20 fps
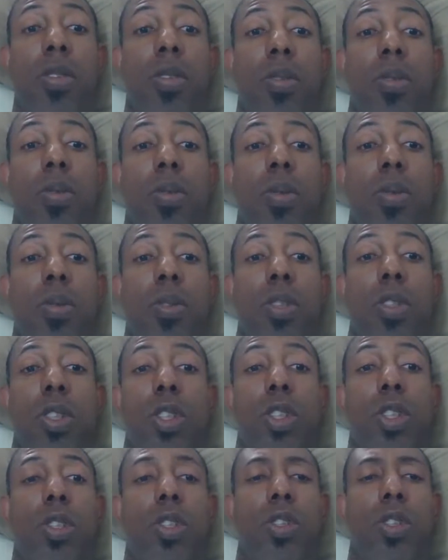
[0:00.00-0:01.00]
you're
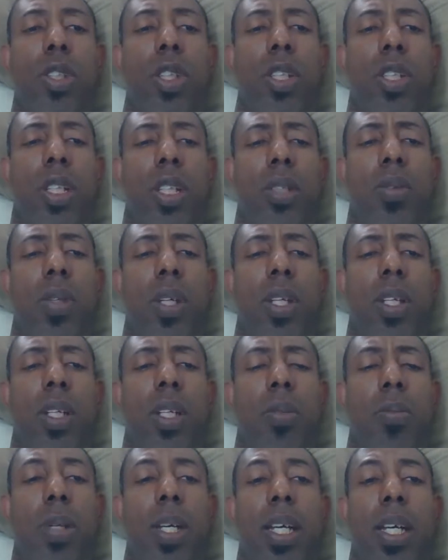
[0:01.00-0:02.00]
usually getting ready to
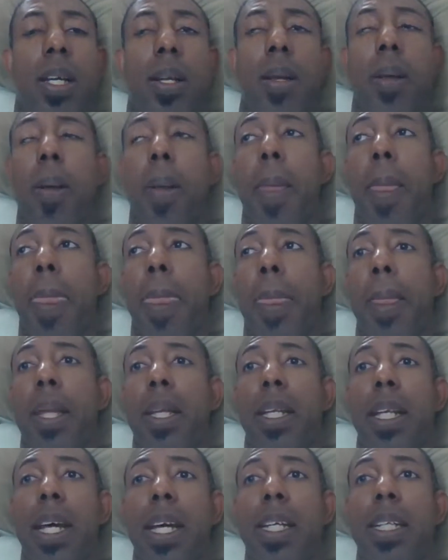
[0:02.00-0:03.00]
go to bed.
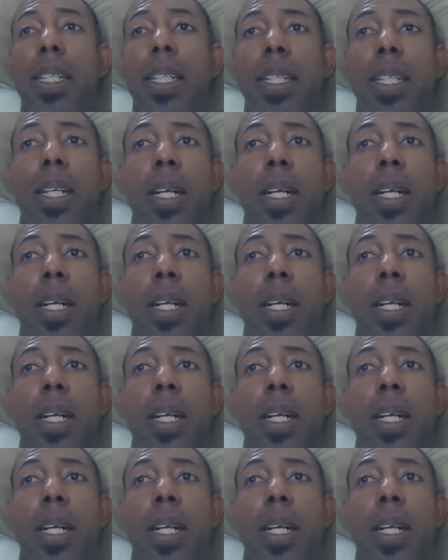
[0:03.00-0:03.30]
Like,